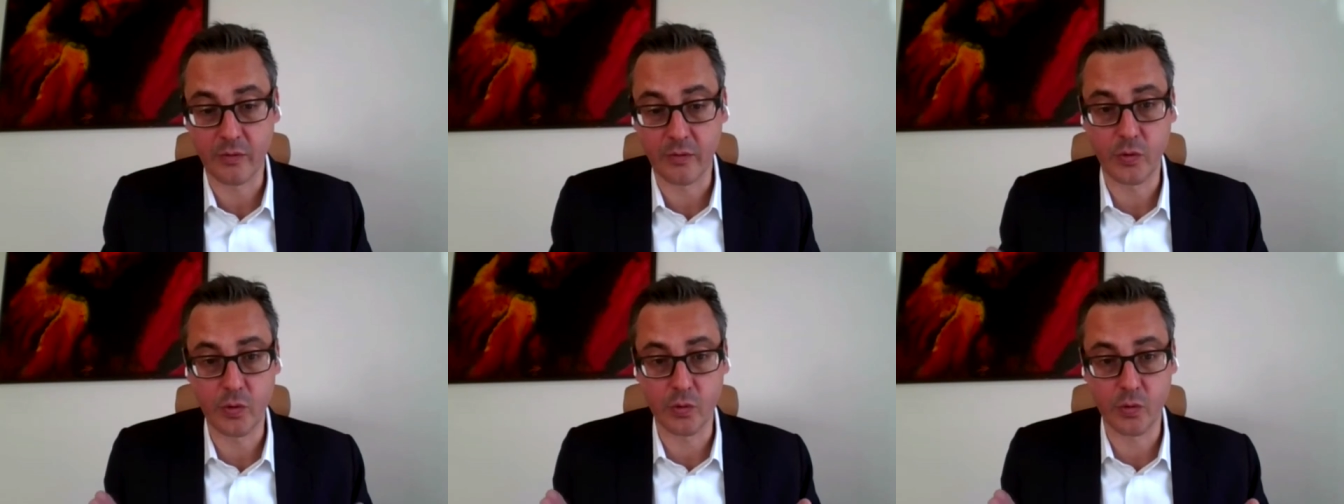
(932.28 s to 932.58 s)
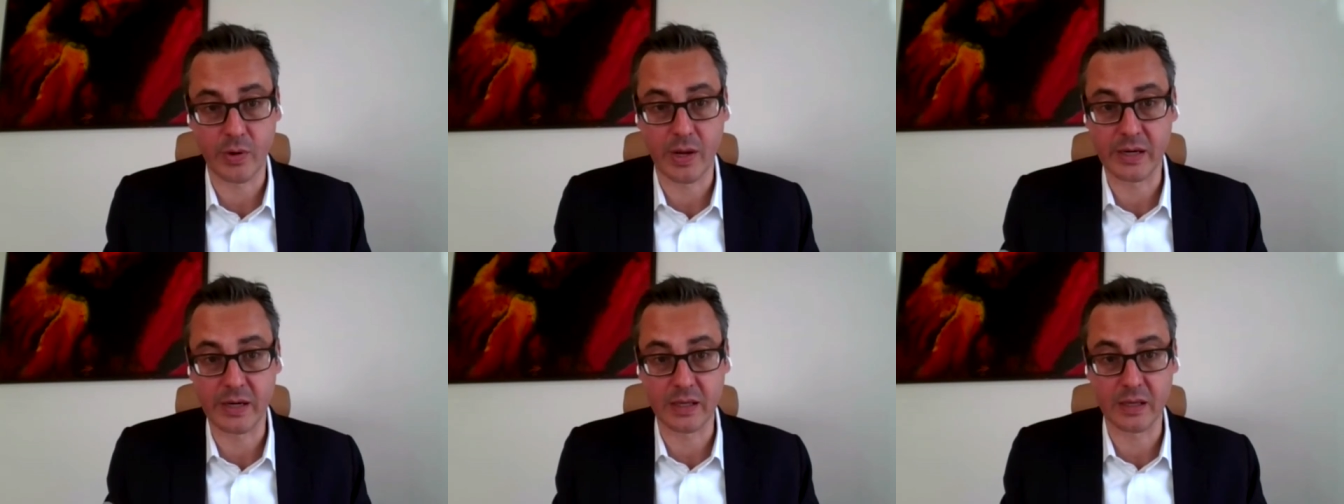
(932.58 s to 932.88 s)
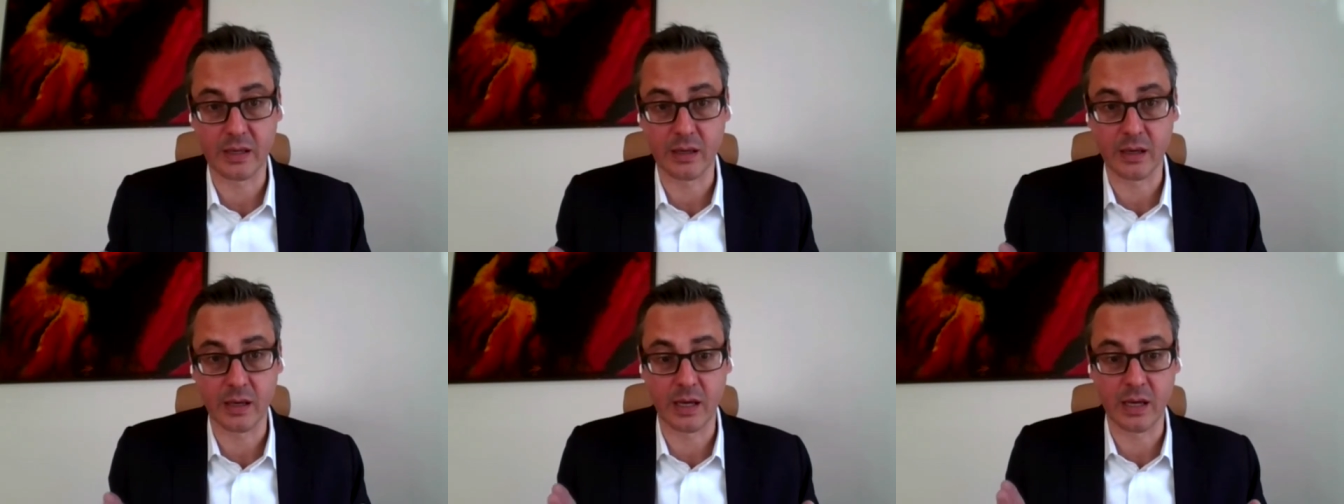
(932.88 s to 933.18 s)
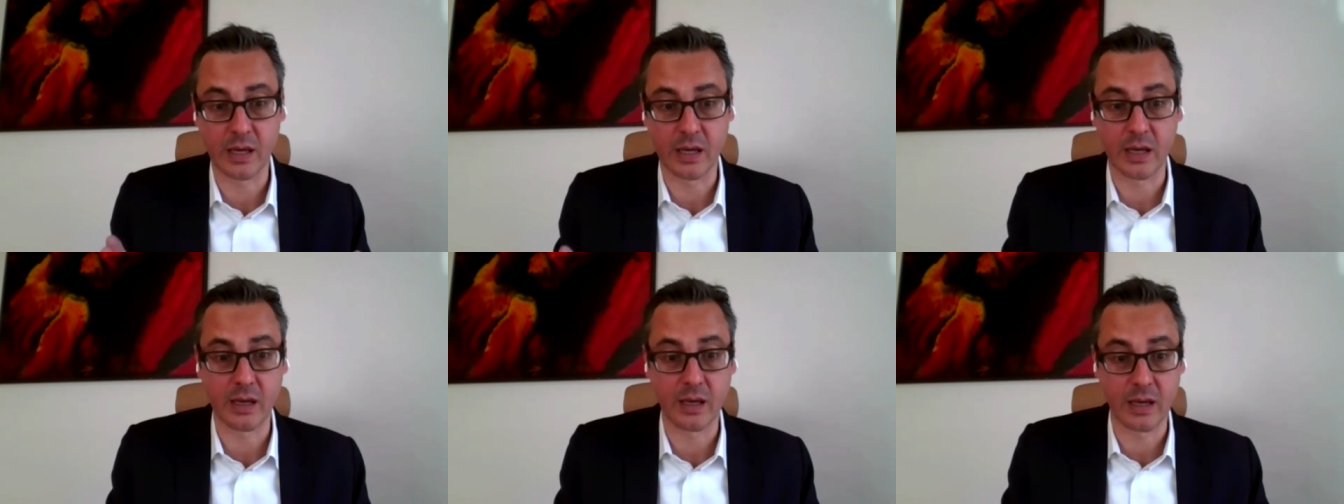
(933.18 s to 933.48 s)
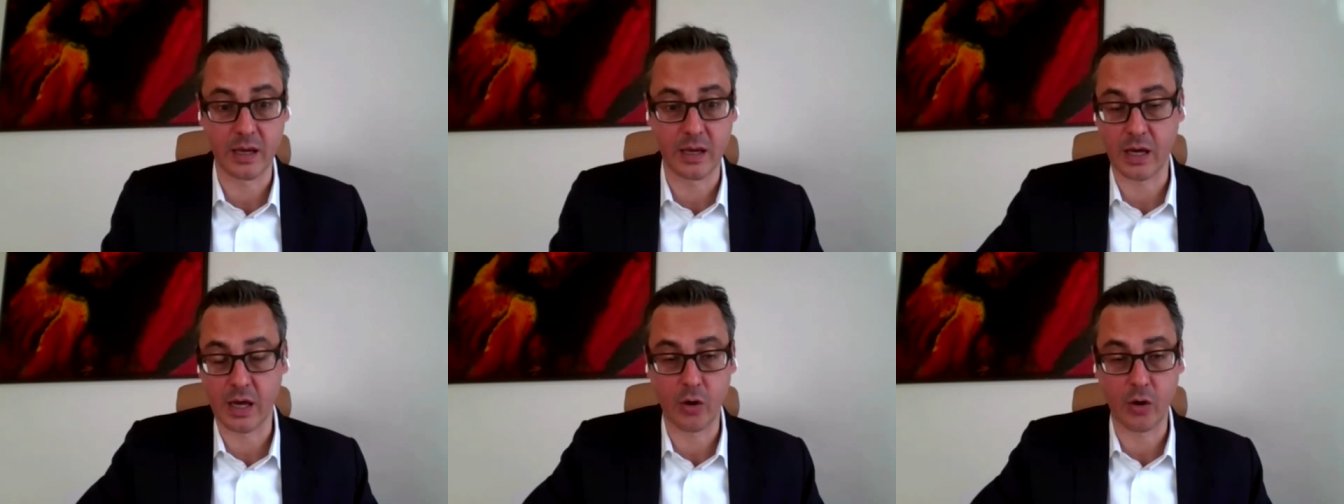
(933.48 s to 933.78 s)
if you're running a,
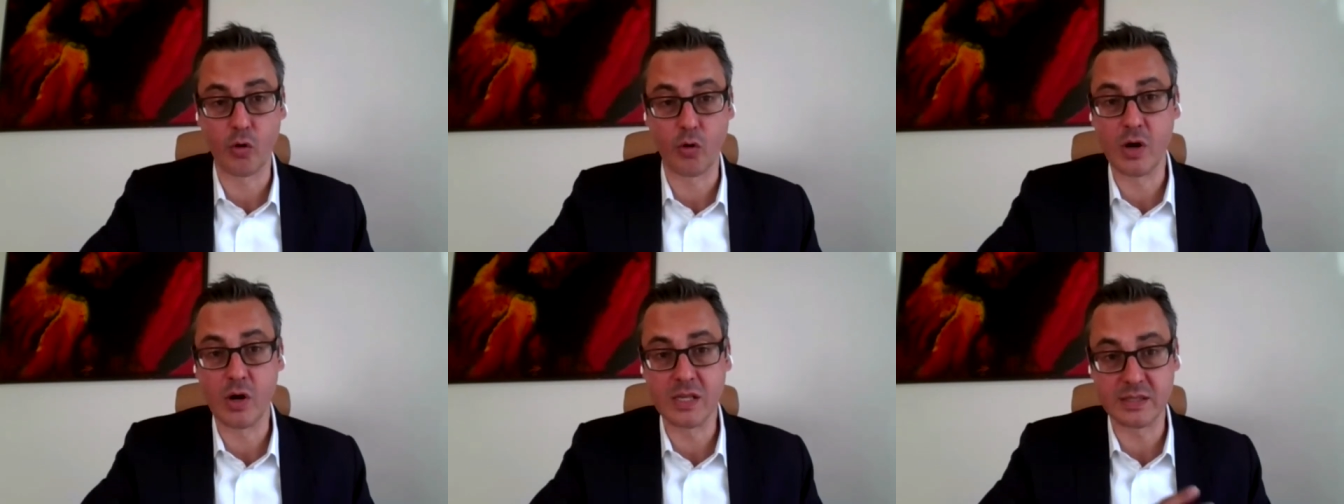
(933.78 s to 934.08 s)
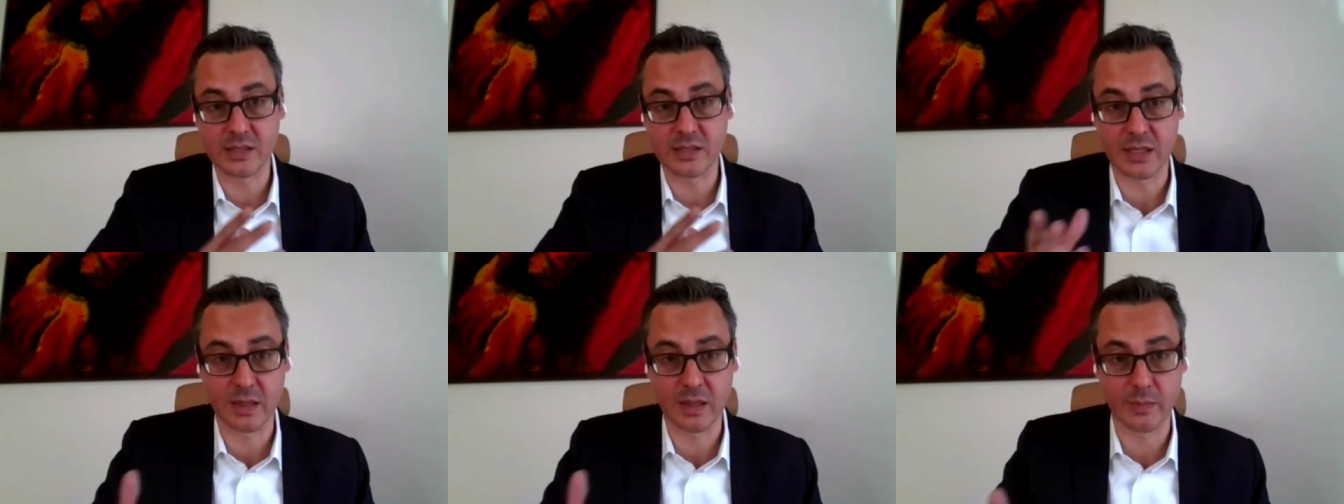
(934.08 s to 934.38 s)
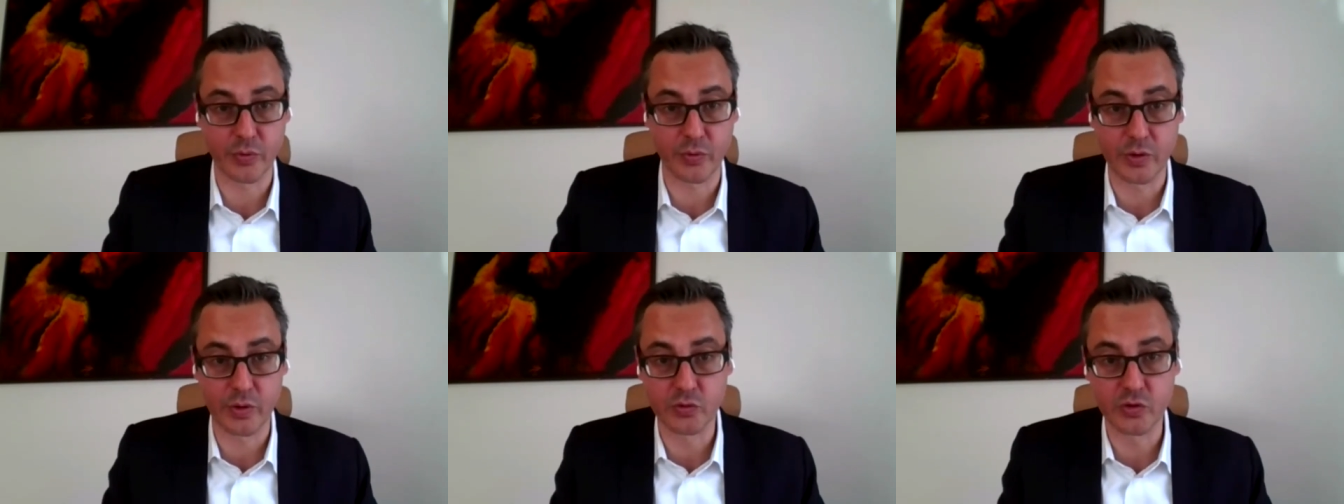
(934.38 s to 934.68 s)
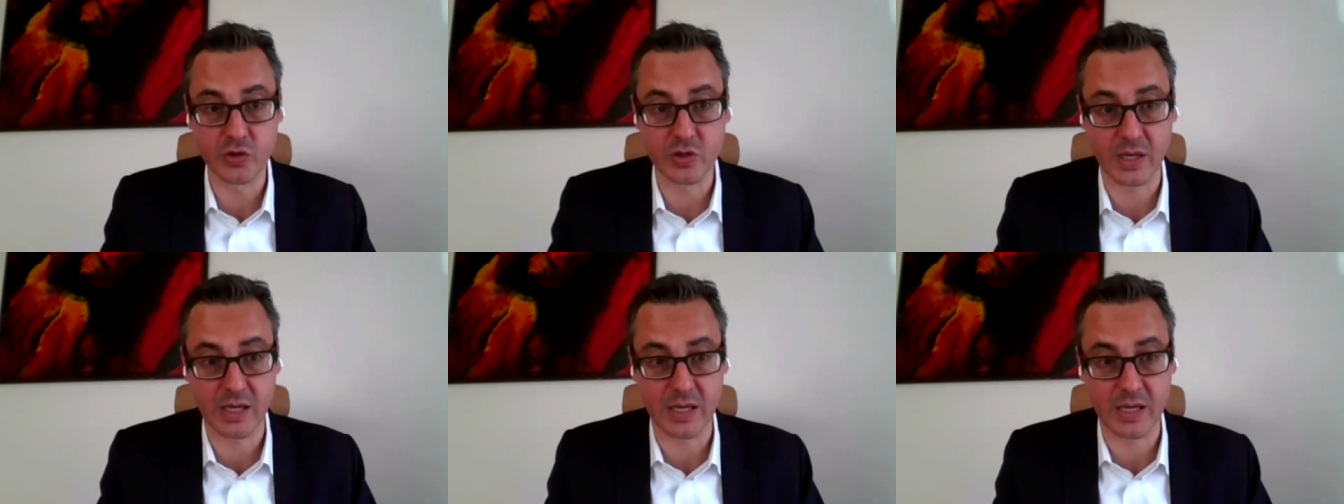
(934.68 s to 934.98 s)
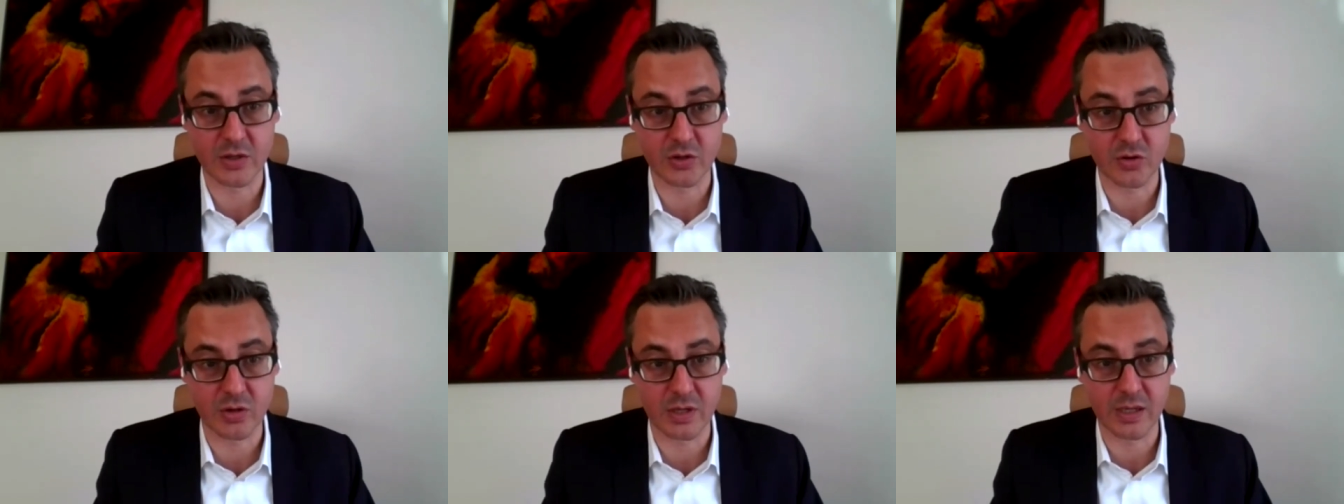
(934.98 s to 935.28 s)
uh, a holistic approach
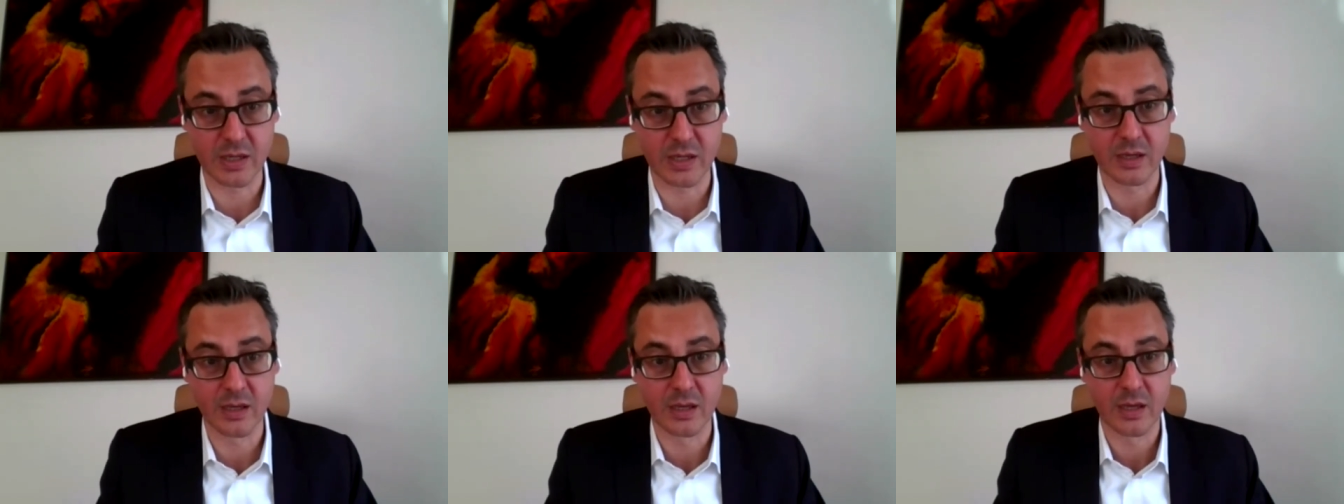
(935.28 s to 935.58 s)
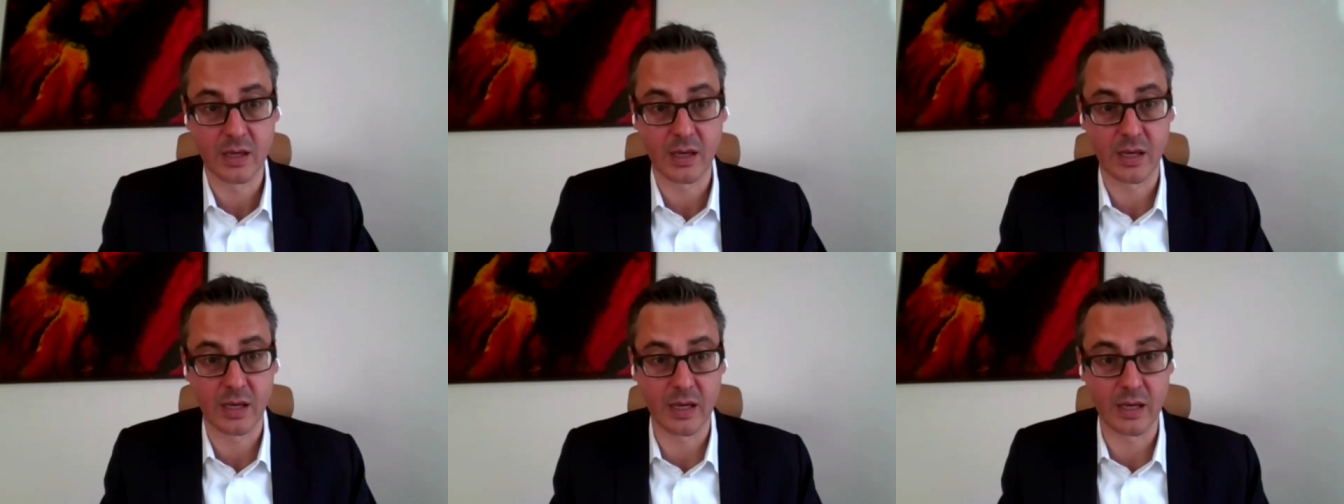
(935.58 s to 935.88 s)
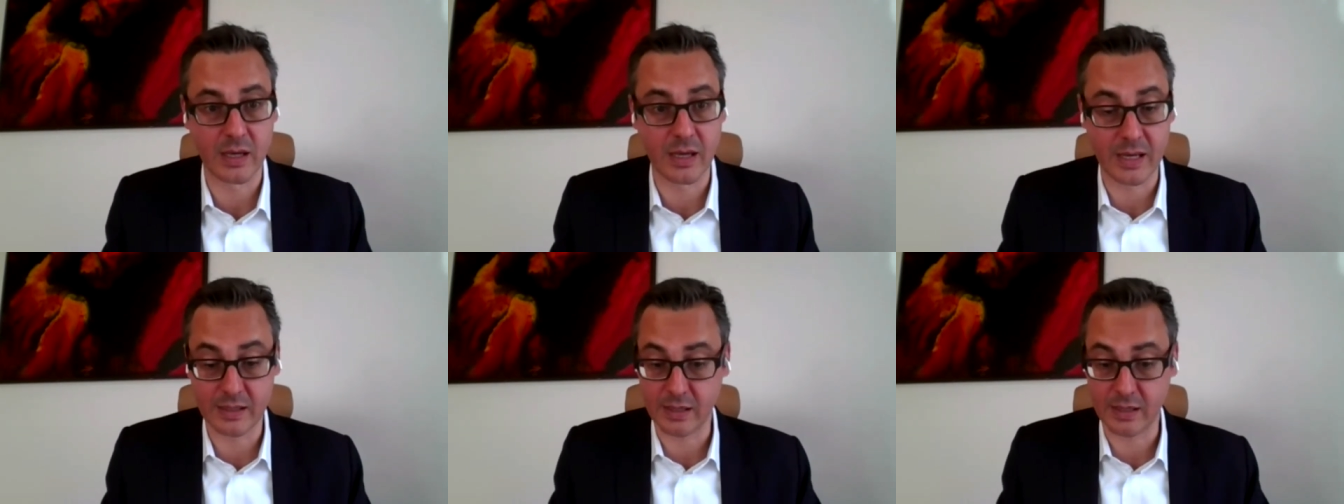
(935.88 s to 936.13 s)
actually uh,